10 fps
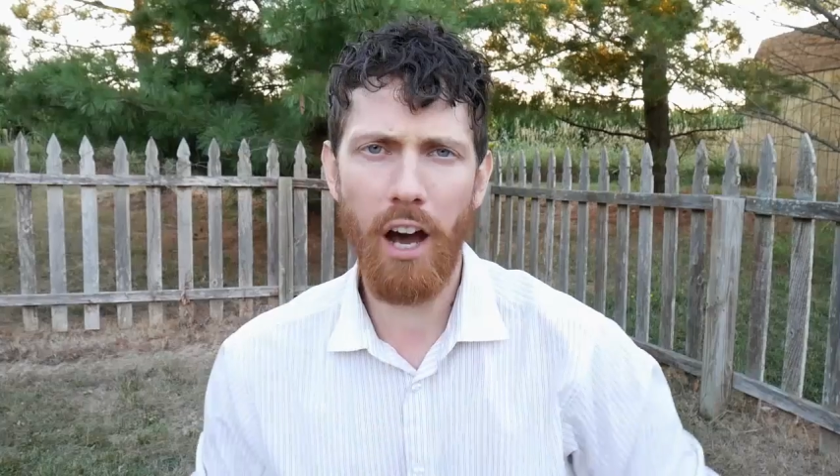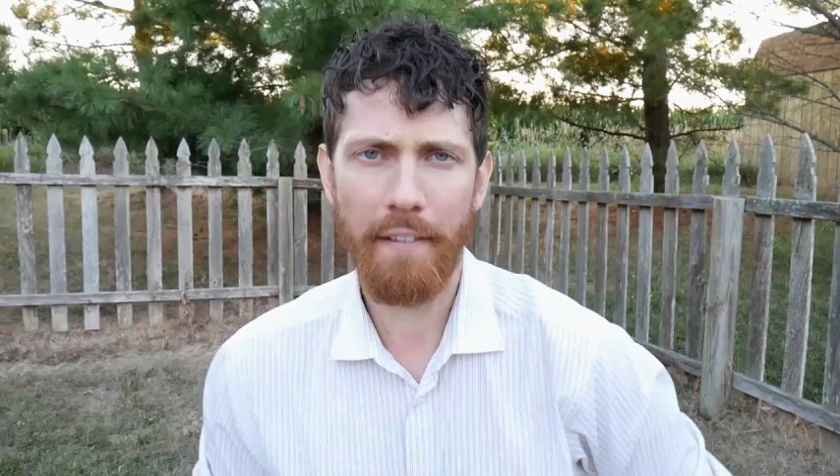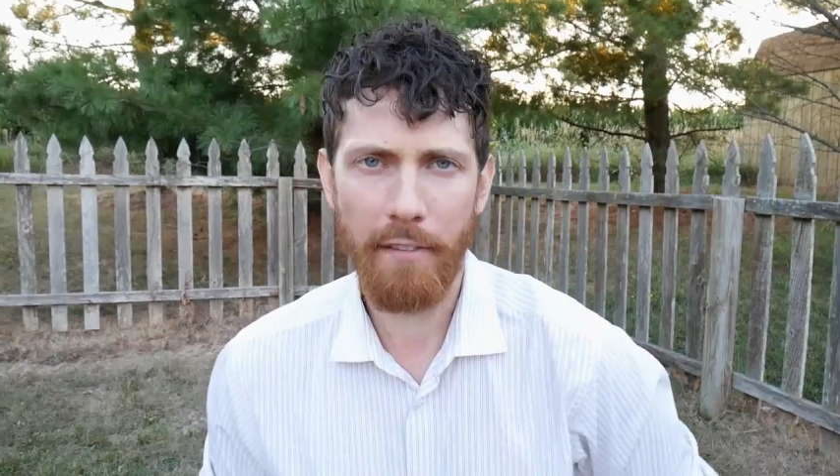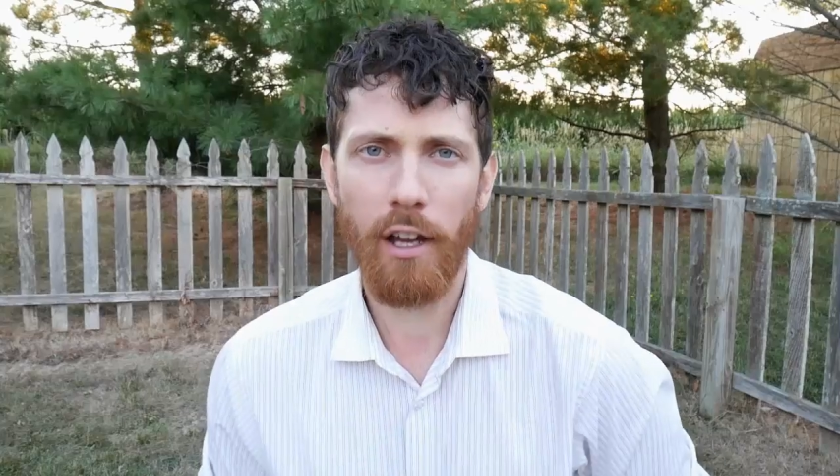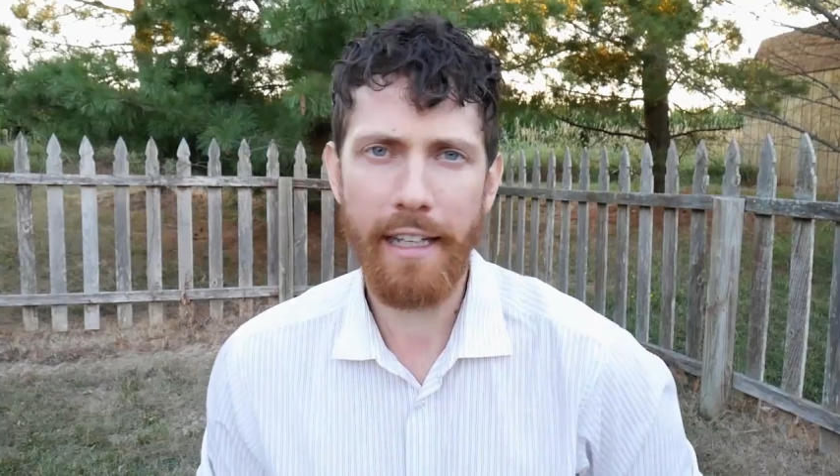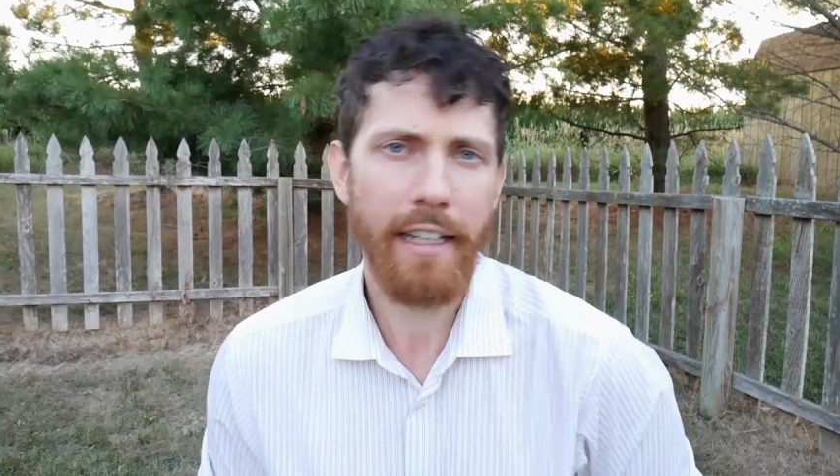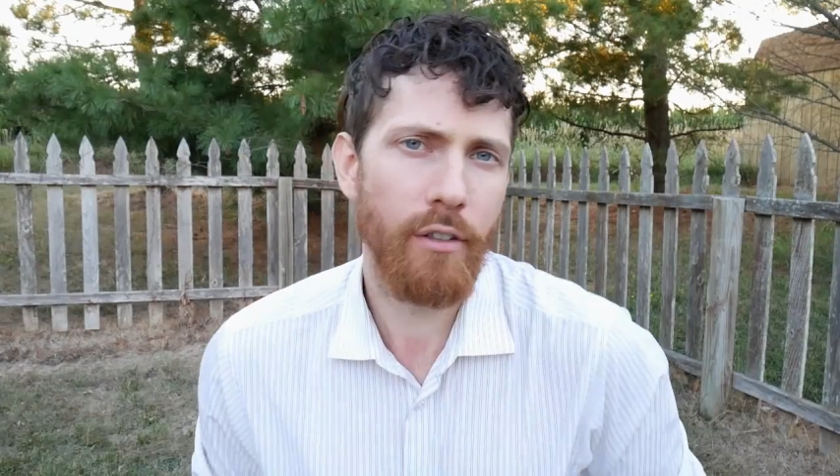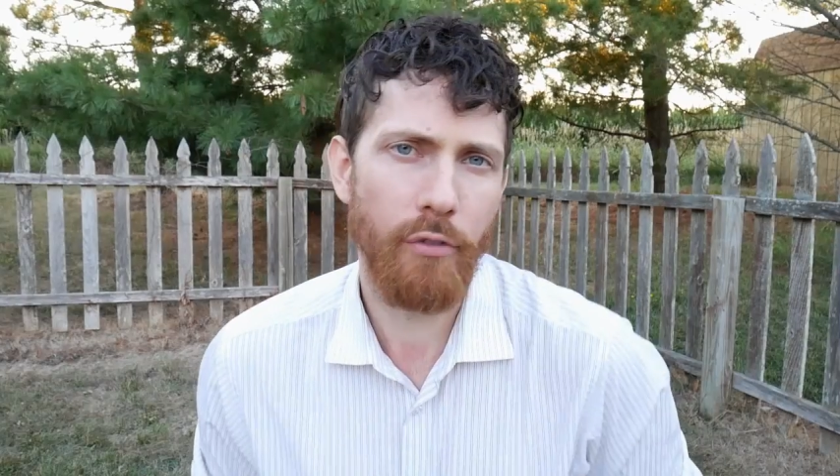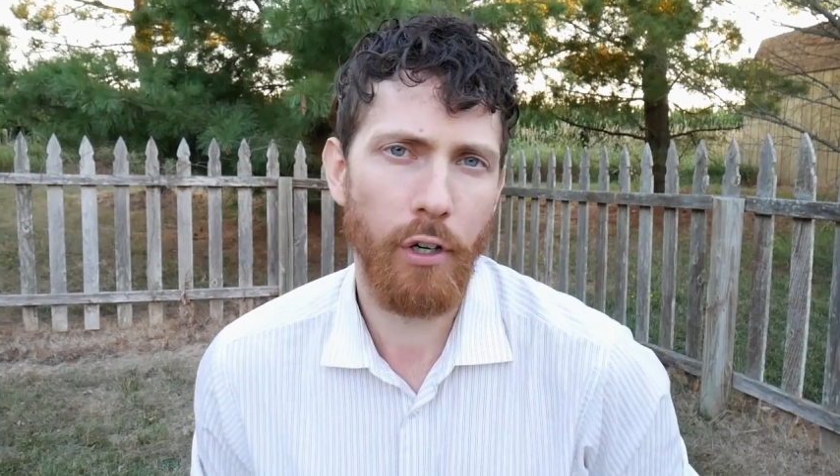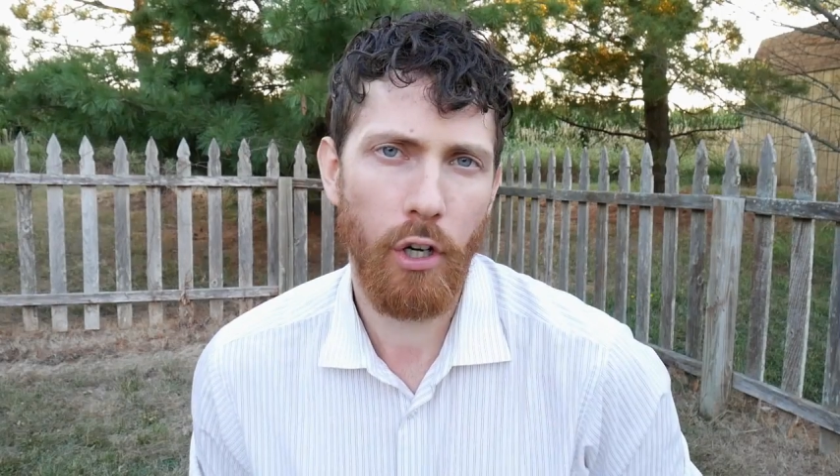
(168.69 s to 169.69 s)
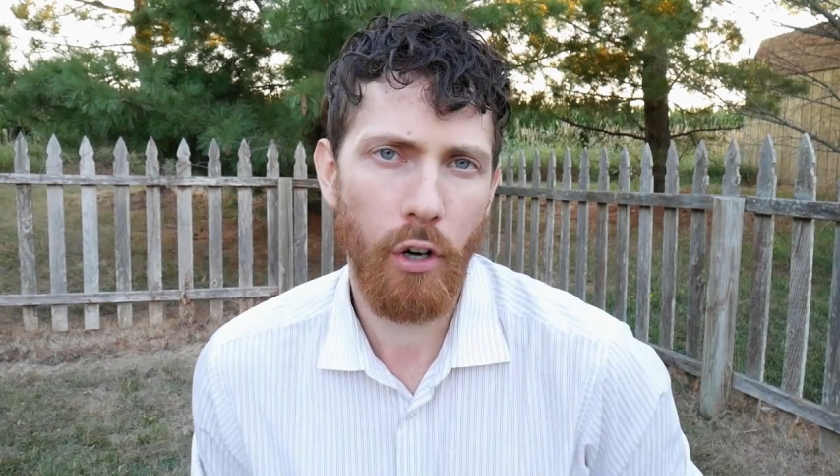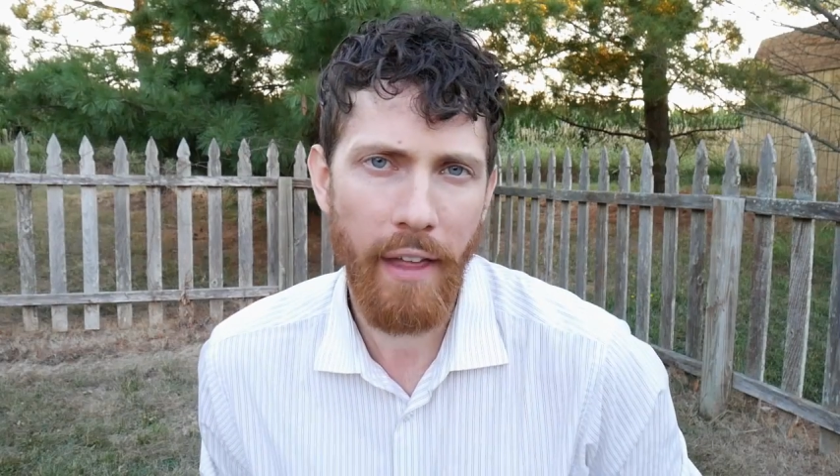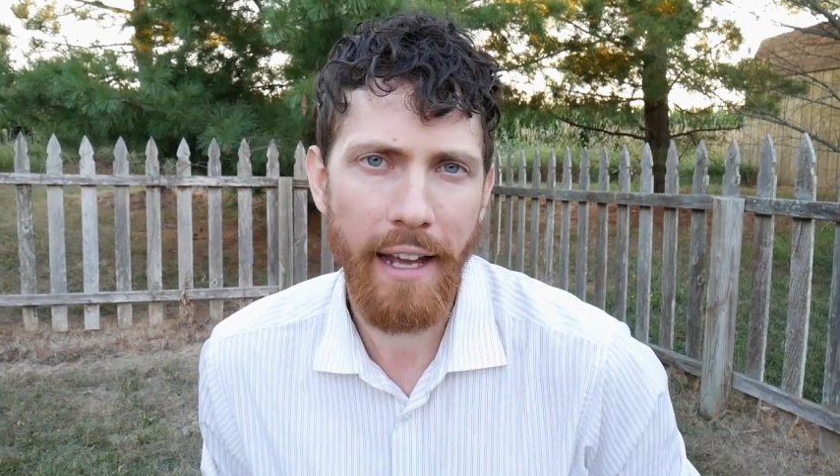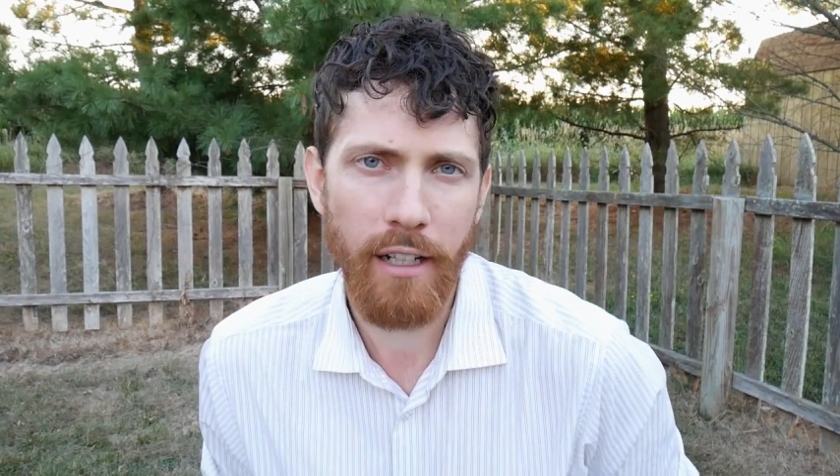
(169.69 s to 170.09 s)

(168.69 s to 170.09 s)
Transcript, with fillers: unlucky converter that